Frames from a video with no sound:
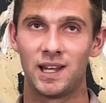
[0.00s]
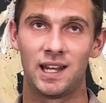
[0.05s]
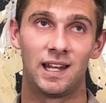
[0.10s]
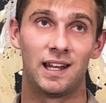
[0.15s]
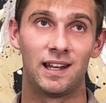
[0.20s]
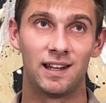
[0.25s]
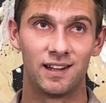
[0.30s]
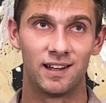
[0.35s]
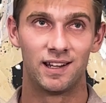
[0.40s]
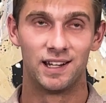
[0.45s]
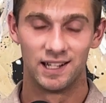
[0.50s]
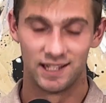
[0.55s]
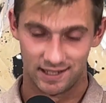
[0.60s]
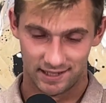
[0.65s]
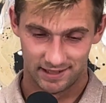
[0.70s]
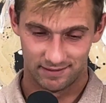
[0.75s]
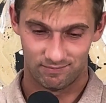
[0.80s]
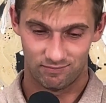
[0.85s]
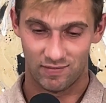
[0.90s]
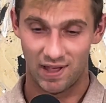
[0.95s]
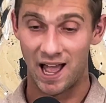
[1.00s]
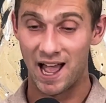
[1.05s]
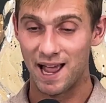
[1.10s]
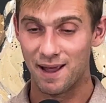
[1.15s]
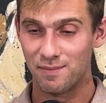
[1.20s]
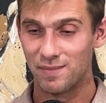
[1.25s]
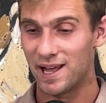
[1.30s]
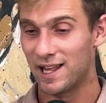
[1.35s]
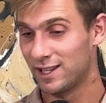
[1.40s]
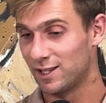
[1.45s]
And
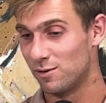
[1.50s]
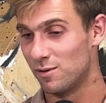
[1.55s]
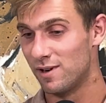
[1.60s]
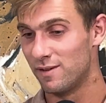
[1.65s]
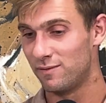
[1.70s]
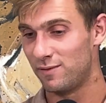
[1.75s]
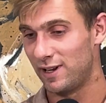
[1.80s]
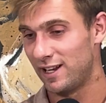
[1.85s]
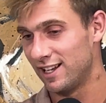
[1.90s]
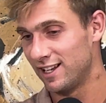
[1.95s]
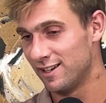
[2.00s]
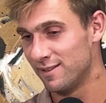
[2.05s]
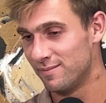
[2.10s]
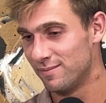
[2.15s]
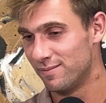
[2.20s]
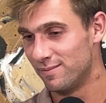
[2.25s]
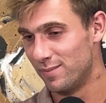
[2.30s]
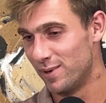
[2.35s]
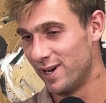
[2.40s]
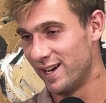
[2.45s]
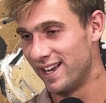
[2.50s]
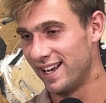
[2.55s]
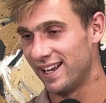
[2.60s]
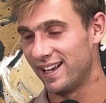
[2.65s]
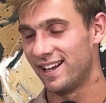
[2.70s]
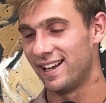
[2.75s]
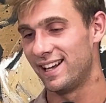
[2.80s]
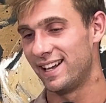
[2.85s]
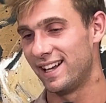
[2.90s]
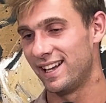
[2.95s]
I'm not the one feeding him,
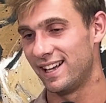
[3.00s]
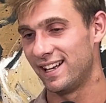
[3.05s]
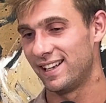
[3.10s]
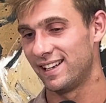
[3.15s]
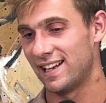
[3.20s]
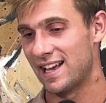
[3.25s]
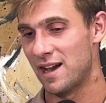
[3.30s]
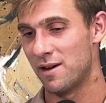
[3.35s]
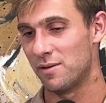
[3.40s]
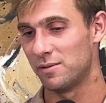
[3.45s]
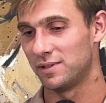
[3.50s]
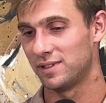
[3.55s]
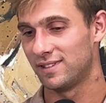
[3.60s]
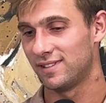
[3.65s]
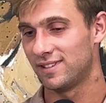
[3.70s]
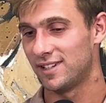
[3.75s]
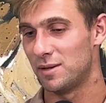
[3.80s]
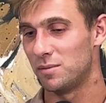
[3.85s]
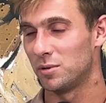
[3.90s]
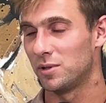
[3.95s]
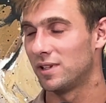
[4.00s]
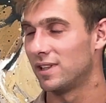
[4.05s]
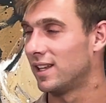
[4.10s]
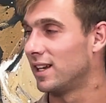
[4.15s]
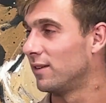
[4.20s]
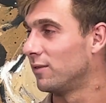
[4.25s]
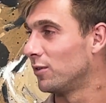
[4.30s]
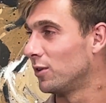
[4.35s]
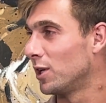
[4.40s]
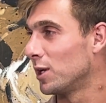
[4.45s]
but I was typically
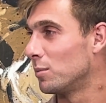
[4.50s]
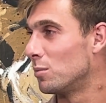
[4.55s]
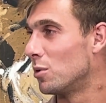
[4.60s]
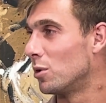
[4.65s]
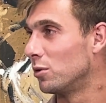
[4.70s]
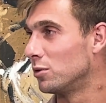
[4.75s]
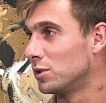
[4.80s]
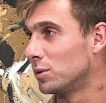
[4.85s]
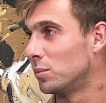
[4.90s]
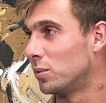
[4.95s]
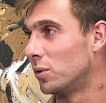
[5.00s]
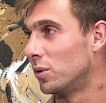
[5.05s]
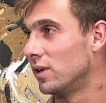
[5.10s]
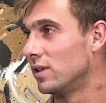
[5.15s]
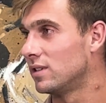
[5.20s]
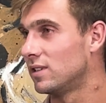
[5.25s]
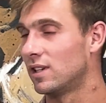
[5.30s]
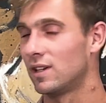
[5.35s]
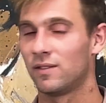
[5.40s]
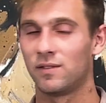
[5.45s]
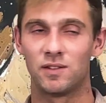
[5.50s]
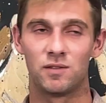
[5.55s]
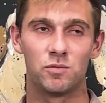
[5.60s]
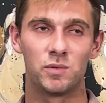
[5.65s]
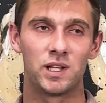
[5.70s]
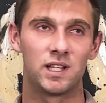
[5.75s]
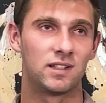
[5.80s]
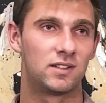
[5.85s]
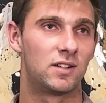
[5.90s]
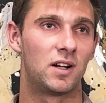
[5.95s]
there for like moral support and stuff. And
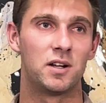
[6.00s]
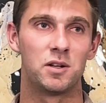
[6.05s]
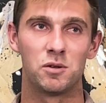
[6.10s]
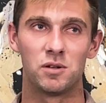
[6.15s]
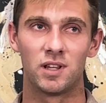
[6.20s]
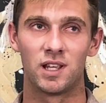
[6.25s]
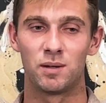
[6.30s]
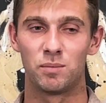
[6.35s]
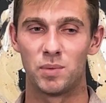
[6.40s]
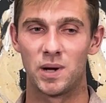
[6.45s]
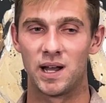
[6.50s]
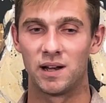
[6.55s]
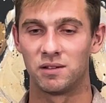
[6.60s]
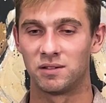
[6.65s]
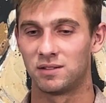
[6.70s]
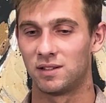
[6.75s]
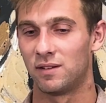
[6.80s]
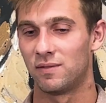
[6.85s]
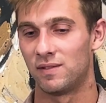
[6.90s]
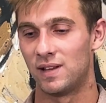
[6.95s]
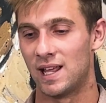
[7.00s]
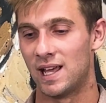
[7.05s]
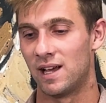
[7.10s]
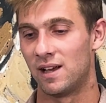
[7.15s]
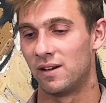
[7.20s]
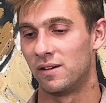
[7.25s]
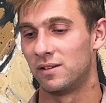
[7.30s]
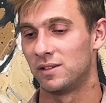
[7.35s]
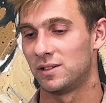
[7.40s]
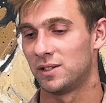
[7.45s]
we can start doing like bottle stuff
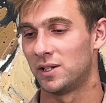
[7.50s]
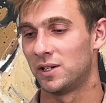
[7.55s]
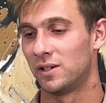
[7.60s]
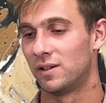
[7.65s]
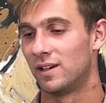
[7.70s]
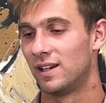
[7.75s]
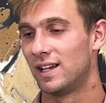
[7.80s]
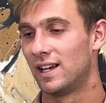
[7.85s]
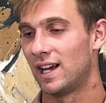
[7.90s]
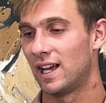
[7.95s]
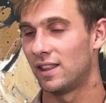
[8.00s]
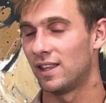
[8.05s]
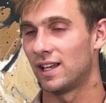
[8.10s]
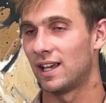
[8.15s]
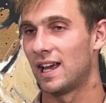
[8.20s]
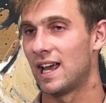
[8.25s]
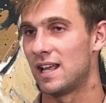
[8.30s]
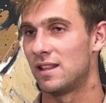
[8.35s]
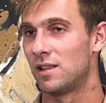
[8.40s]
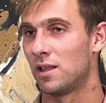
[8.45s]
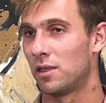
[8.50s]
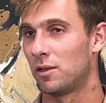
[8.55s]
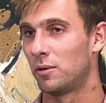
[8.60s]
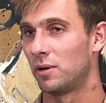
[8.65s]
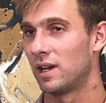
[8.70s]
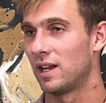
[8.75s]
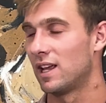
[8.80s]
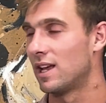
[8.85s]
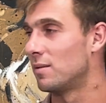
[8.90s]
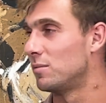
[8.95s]
now. So I think I had the
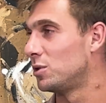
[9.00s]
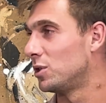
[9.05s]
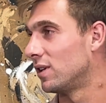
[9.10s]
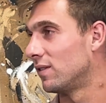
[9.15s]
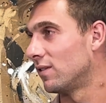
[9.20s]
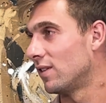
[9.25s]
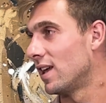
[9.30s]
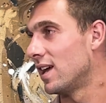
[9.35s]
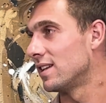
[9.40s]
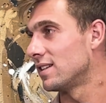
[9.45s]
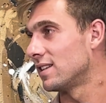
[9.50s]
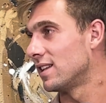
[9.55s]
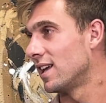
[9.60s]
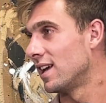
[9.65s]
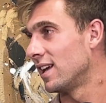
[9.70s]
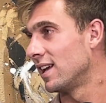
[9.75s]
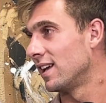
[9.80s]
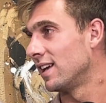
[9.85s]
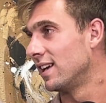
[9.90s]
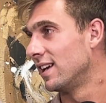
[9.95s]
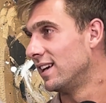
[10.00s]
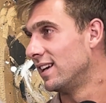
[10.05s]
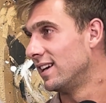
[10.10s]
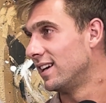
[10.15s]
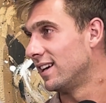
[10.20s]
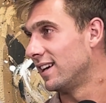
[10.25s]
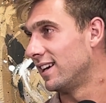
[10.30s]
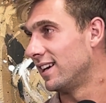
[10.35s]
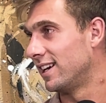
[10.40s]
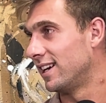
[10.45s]
3 a.m. shift last night.
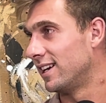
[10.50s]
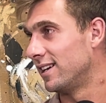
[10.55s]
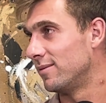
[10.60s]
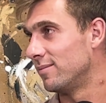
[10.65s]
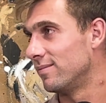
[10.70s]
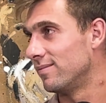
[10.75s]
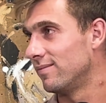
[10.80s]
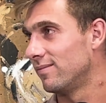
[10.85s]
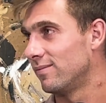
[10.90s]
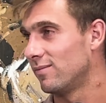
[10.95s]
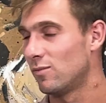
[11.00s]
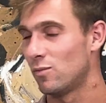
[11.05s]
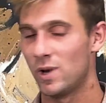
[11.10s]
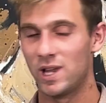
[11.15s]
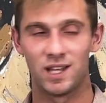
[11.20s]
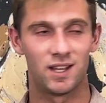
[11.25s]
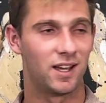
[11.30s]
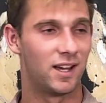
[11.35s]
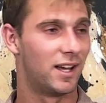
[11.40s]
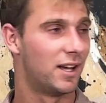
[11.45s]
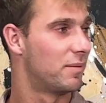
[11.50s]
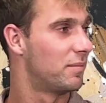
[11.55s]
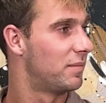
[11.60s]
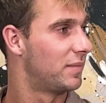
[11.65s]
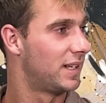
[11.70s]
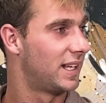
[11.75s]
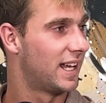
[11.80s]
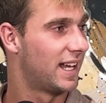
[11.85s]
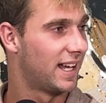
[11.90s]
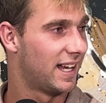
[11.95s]
Wake up.
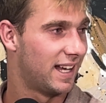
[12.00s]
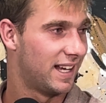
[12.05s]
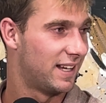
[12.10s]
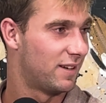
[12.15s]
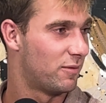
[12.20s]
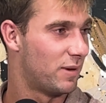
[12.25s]
I